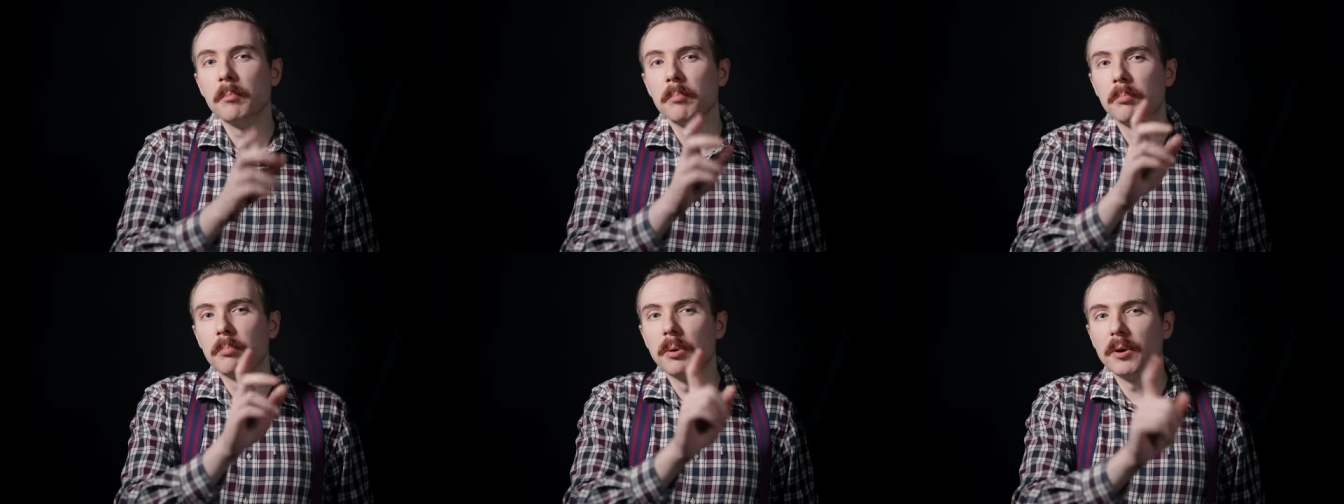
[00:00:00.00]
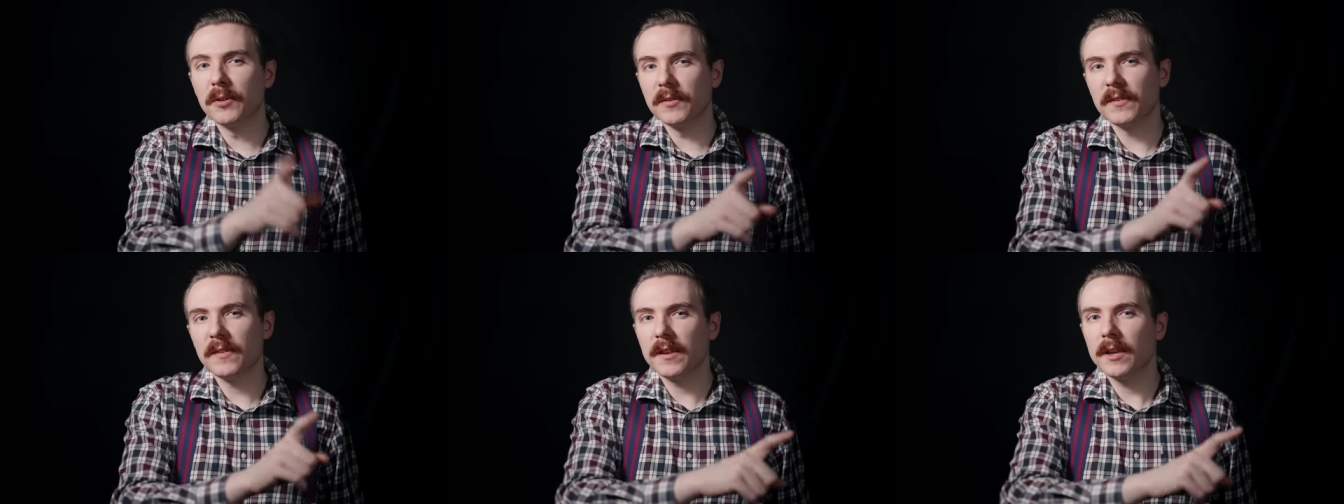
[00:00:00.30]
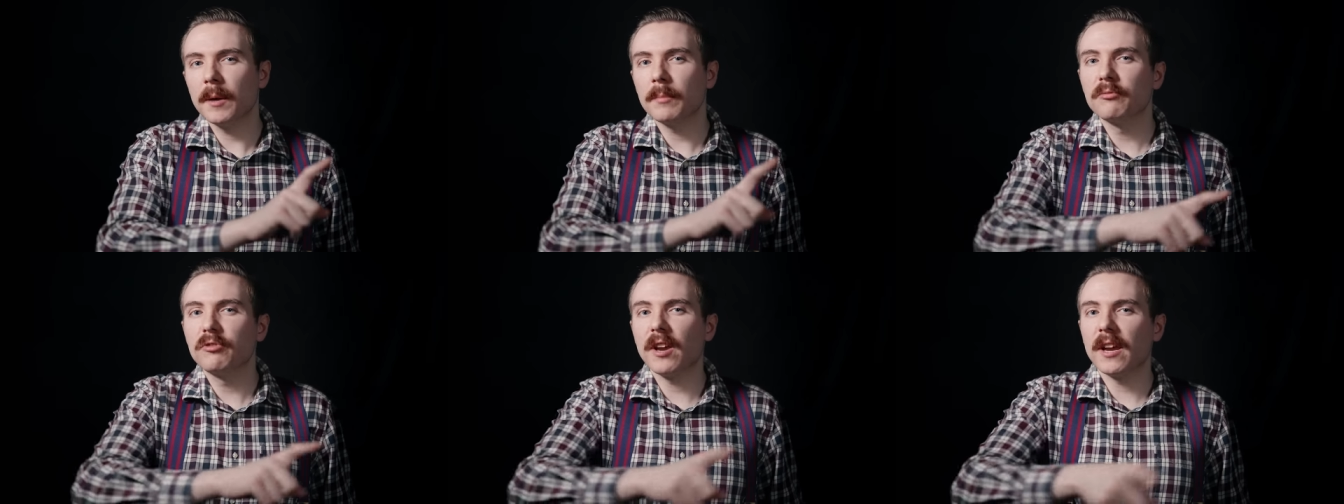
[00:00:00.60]
but the
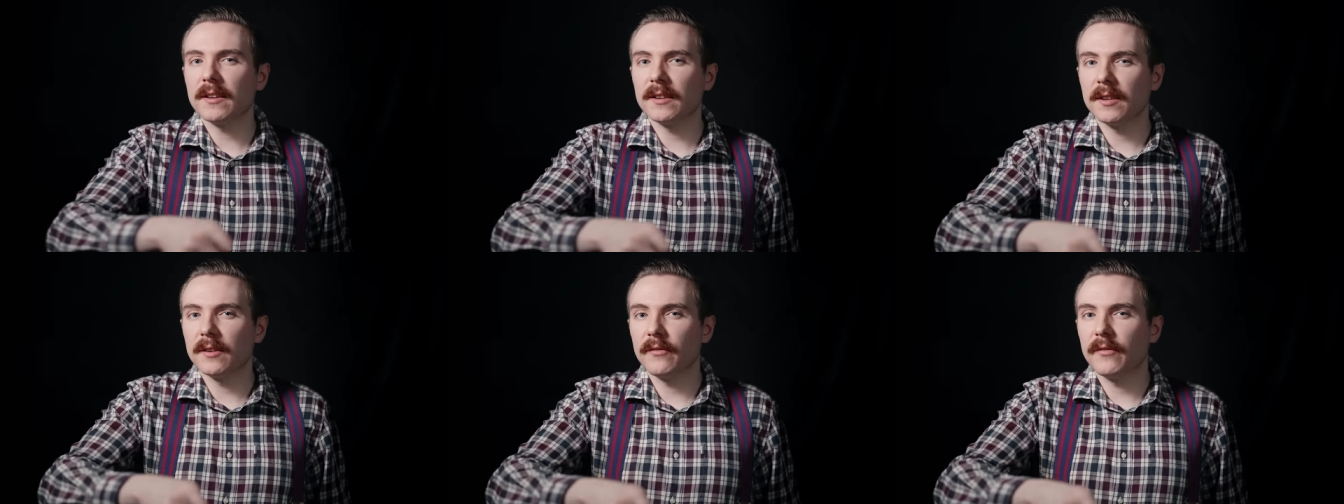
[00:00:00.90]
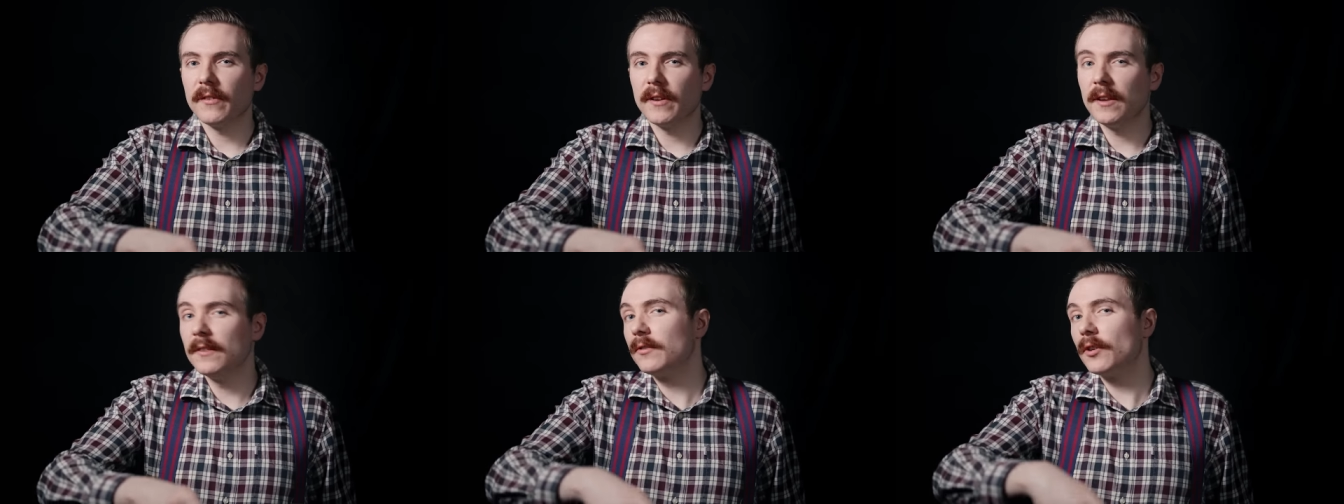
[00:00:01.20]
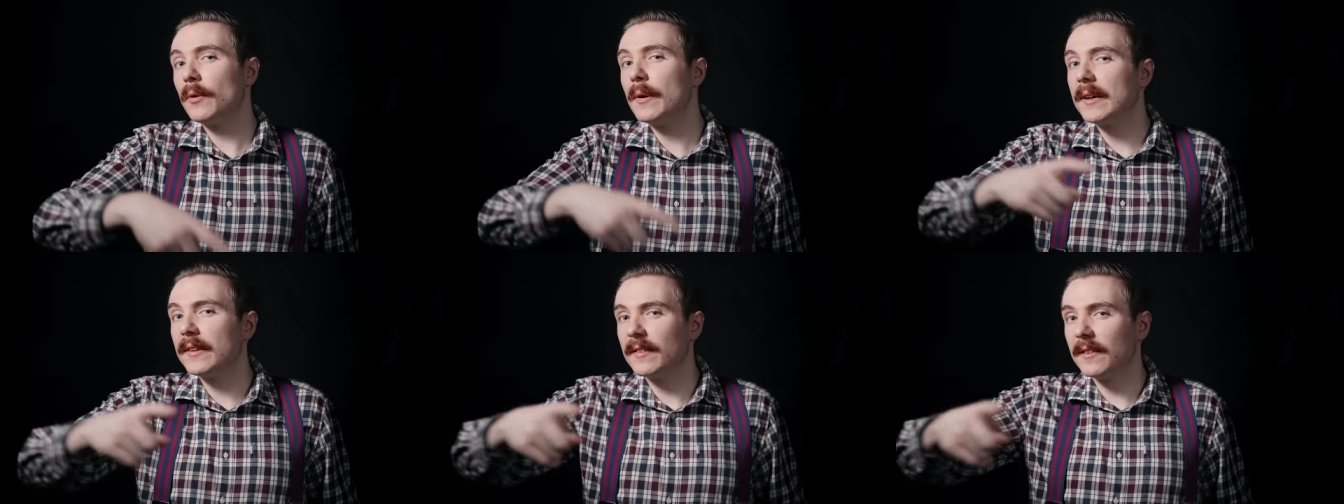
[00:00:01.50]
objective is
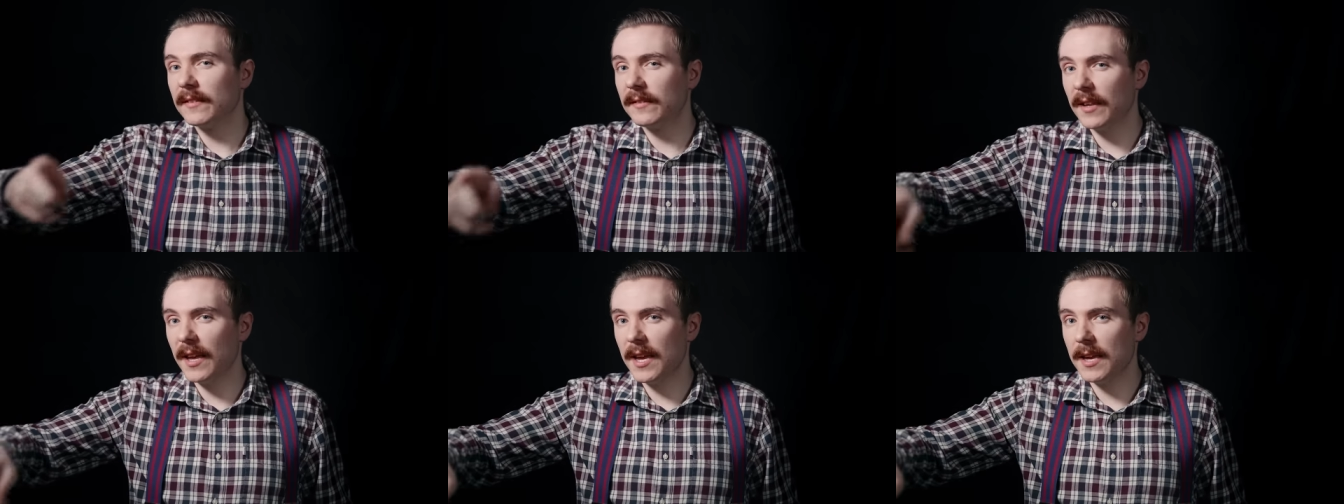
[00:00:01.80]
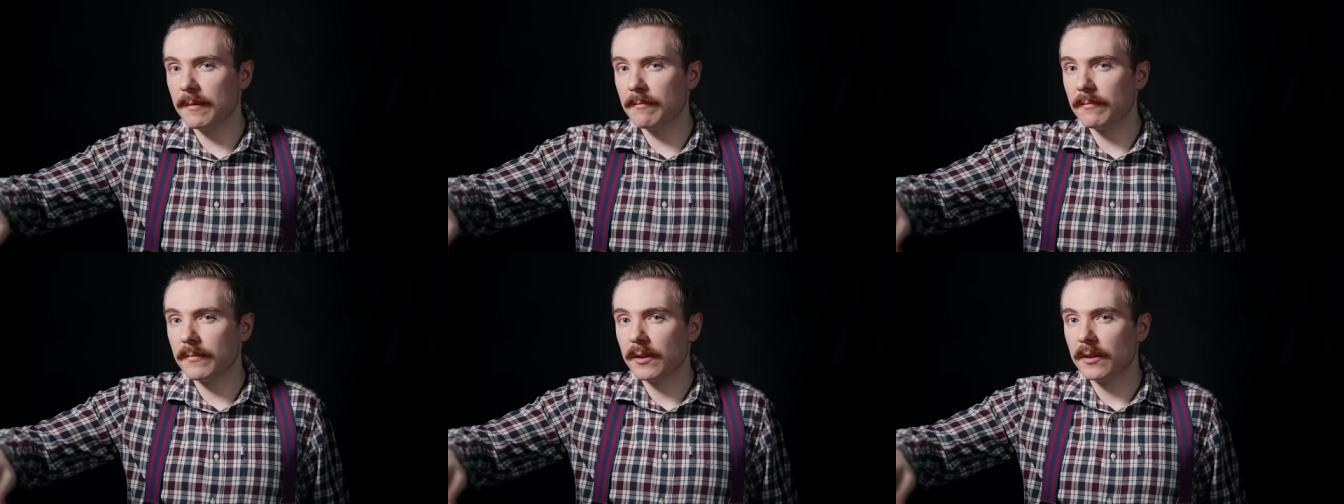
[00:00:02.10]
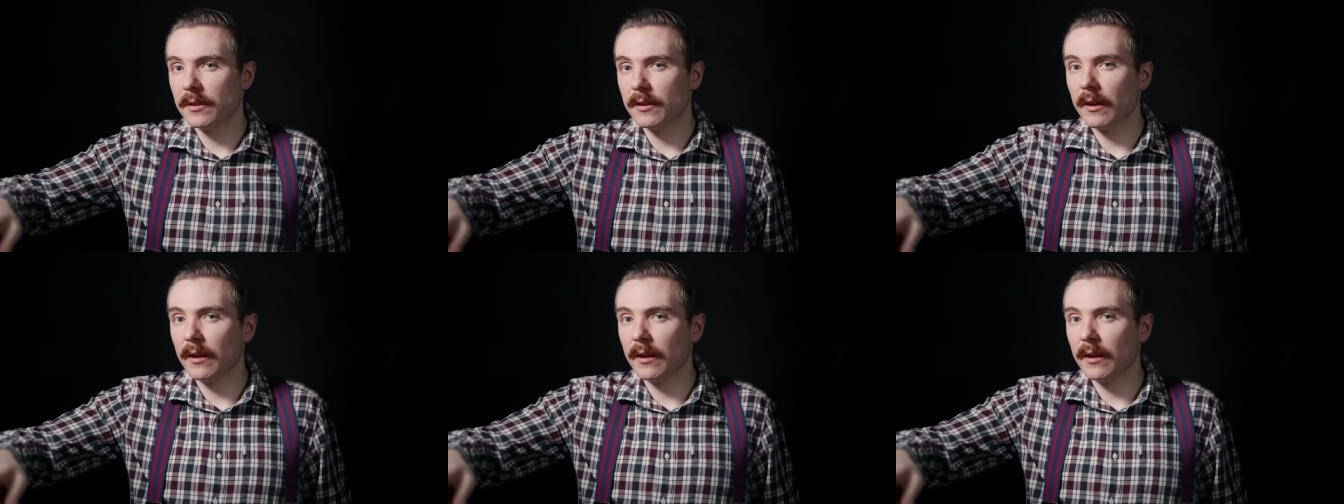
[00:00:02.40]
always the same